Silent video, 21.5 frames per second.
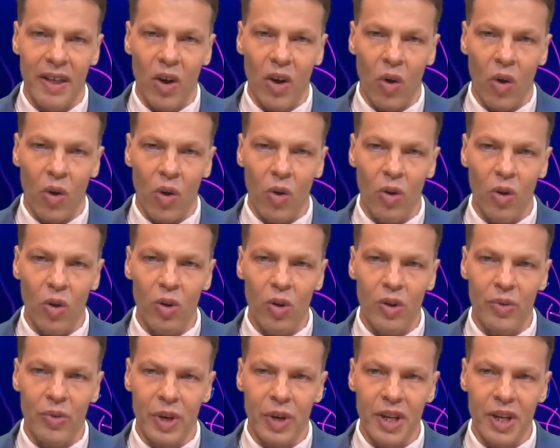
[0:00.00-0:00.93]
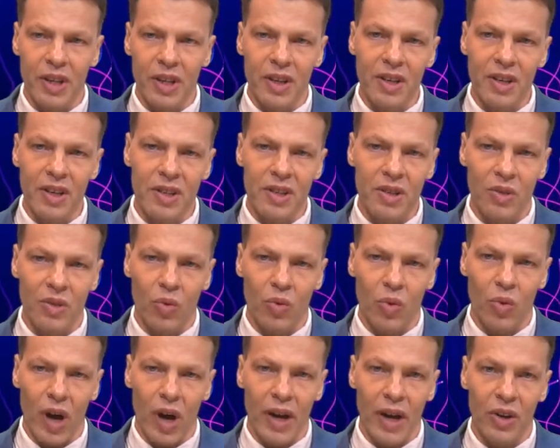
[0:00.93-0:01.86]
All the readings
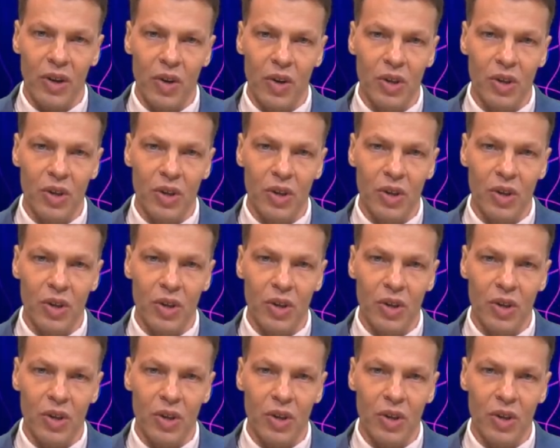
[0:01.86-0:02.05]
are going